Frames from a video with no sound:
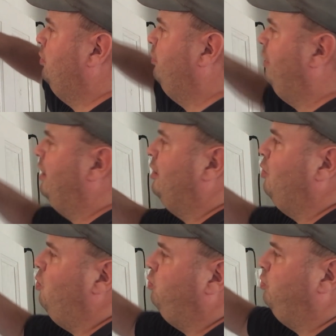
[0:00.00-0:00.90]
You got a
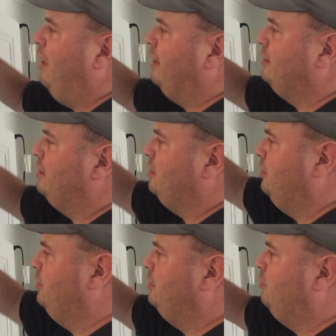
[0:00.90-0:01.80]
little excess
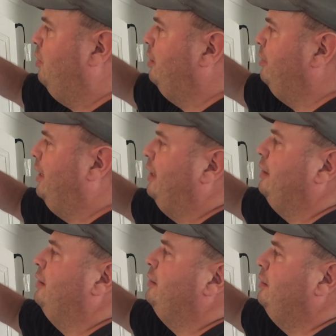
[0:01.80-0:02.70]
glue, just wipe it on
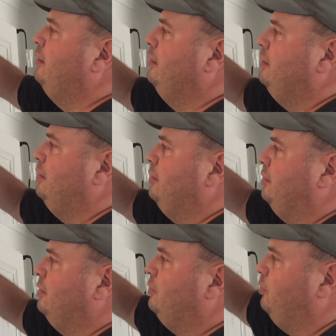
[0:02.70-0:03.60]
there. It's
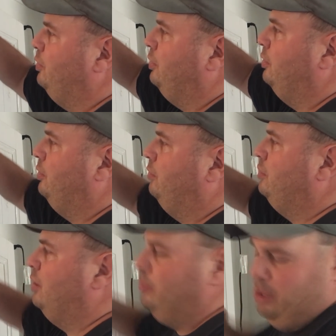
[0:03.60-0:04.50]
just wood glue.
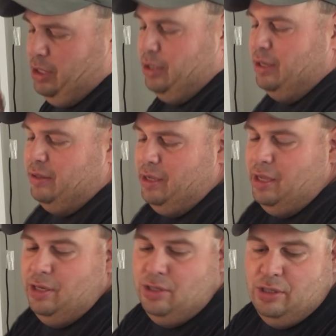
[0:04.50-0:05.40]
It's going to be underneath the
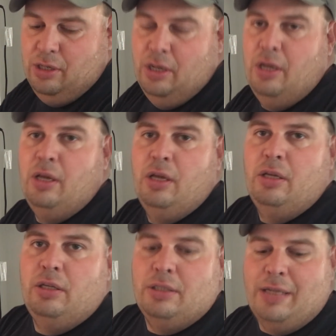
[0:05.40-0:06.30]
hinge. It's